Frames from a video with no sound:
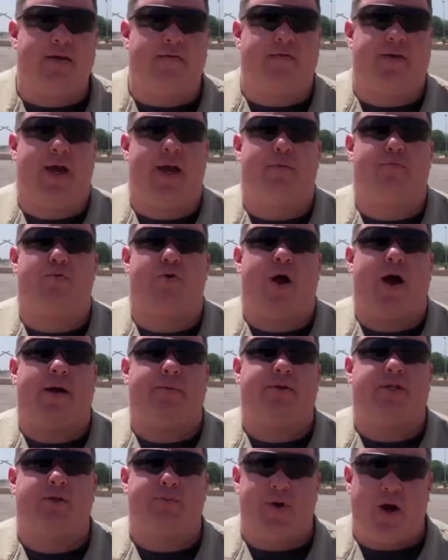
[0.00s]
of Camp
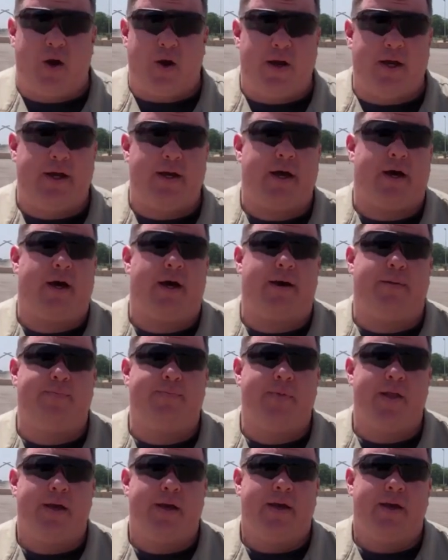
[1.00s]
Prosperity, um,
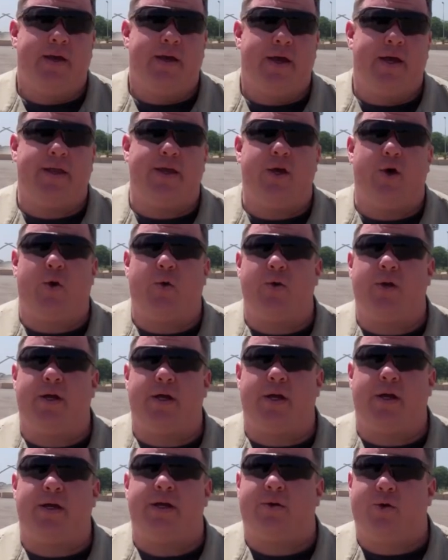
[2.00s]
in the old uh,
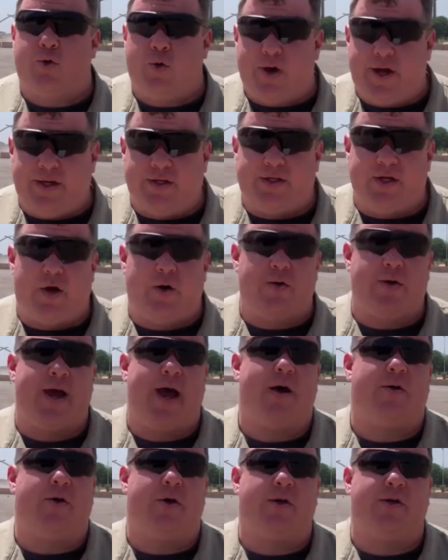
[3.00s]
Green Zone,
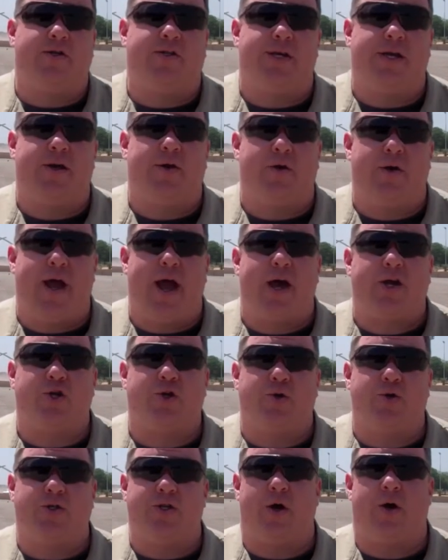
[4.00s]
now known as the
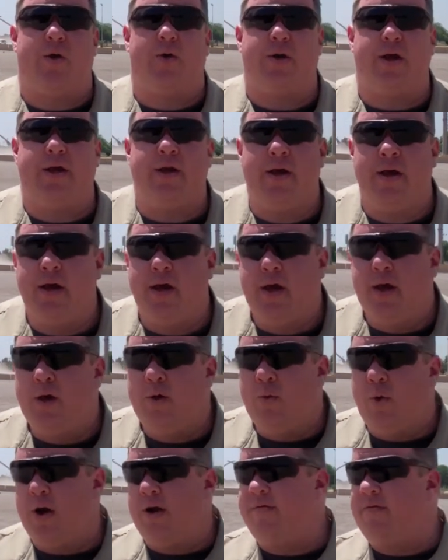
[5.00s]
International Zone, and
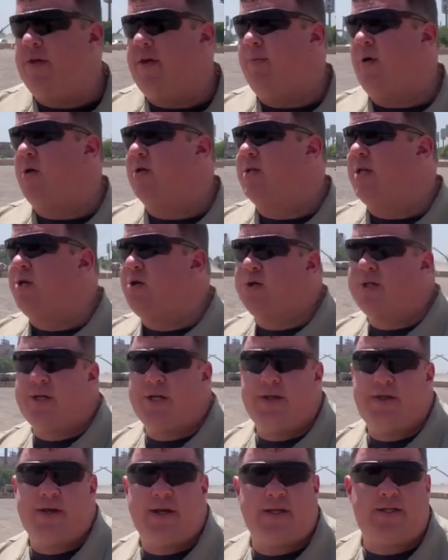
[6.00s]
one of the most
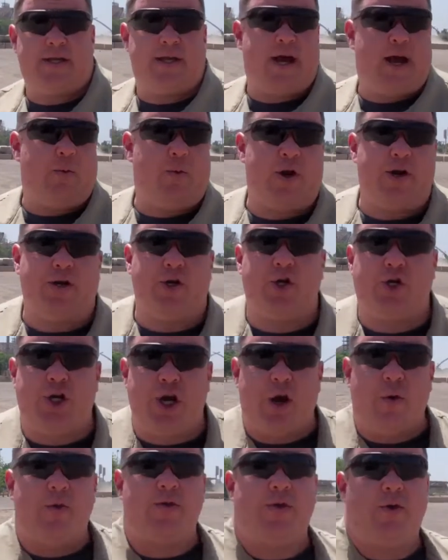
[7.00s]
interesting things that I wanted to
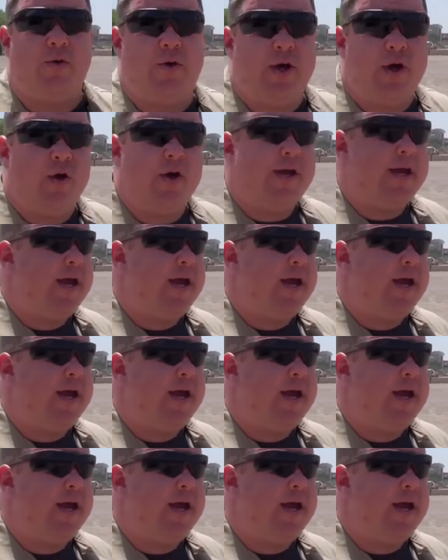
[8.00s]
share with you here at